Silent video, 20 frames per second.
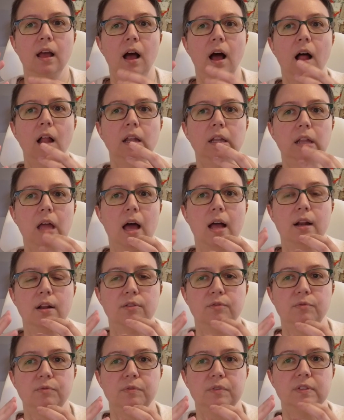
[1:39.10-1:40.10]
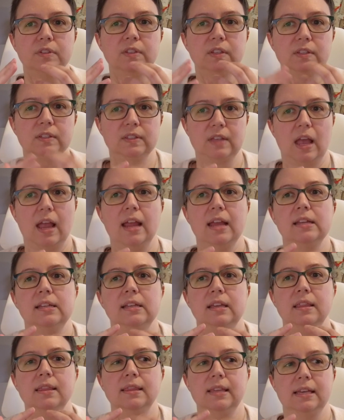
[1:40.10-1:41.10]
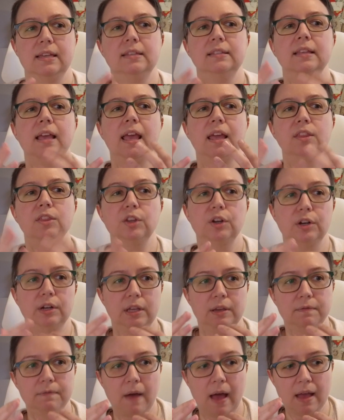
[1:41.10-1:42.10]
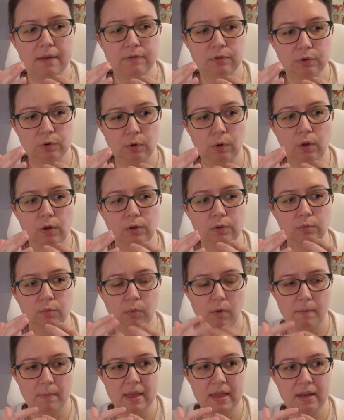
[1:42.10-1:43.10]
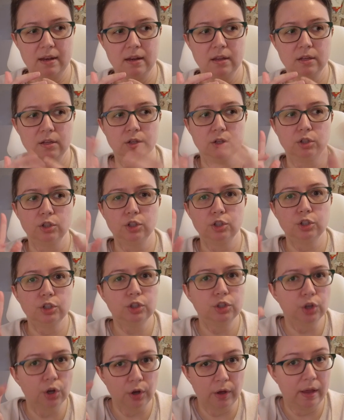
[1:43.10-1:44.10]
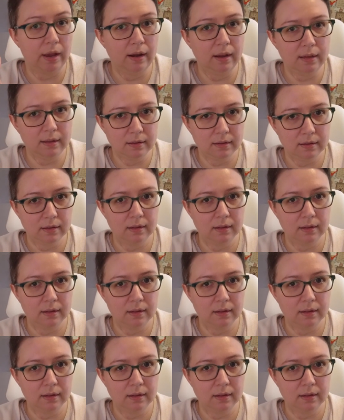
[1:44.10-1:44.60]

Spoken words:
a lot of society thinks a 35-year-old woman should